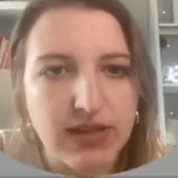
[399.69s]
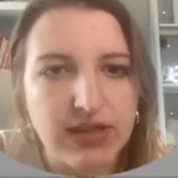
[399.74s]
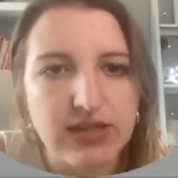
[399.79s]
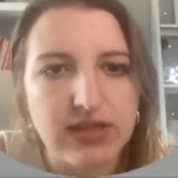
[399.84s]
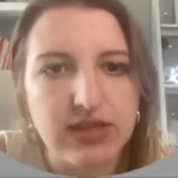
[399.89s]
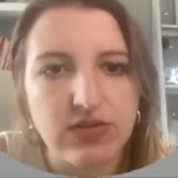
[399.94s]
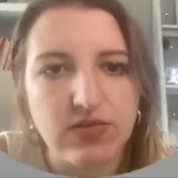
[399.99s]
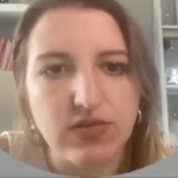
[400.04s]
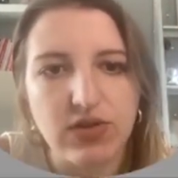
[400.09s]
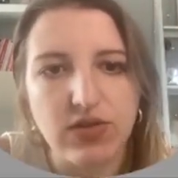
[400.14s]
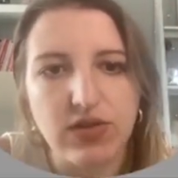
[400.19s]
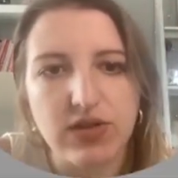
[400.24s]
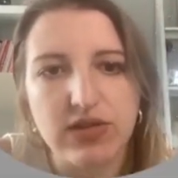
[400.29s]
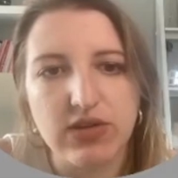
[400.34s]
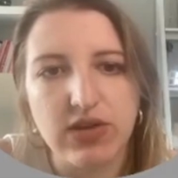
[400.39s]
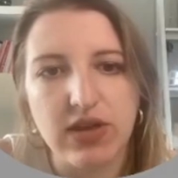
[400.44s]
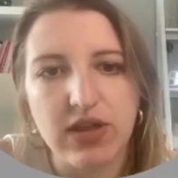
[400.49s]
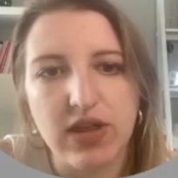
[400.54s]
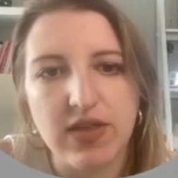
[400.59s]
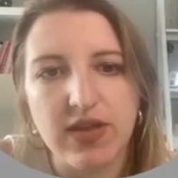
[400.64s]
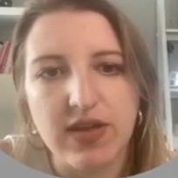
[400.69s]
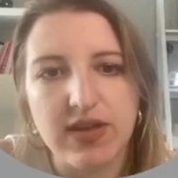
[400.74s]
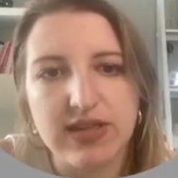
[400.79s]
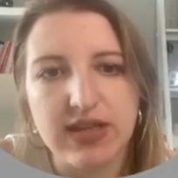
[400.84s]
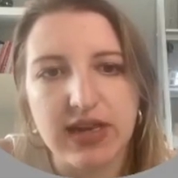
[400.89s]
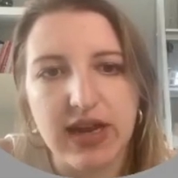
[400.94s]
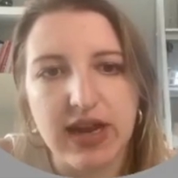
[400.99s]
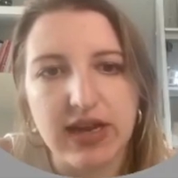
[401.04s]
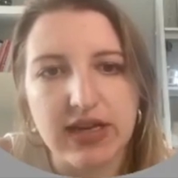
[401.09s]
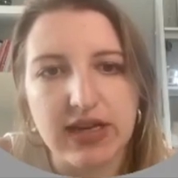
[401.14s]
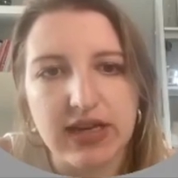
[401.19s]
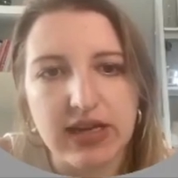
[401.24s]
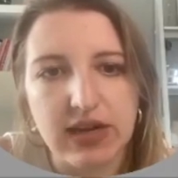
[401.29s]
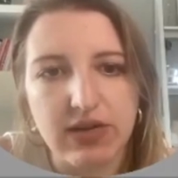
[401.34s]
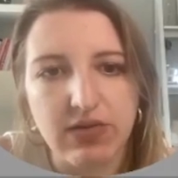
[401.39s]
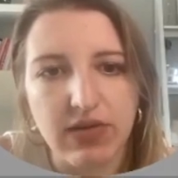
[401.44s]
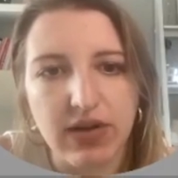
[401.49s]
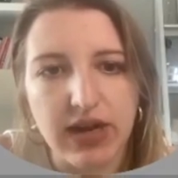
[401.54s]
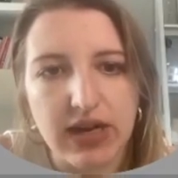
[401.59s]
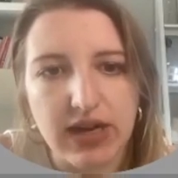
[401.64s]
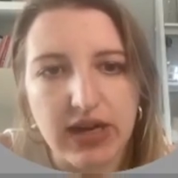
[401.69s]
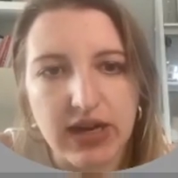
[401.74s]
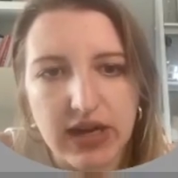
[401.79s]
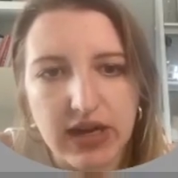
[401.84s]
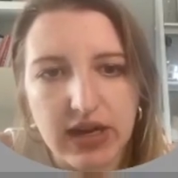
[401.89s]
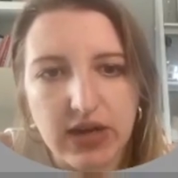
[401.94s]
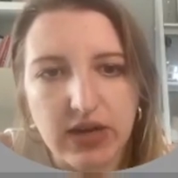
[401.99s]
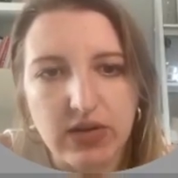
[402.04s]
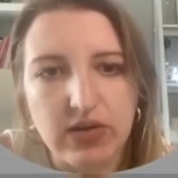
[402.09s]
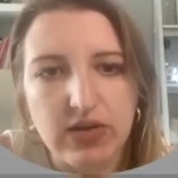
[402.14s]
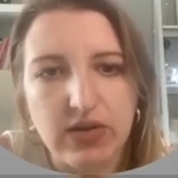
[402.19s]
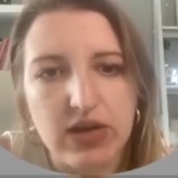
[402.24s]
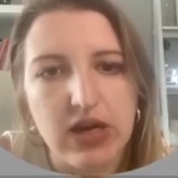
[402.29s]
list, so these are all the things that I need right now.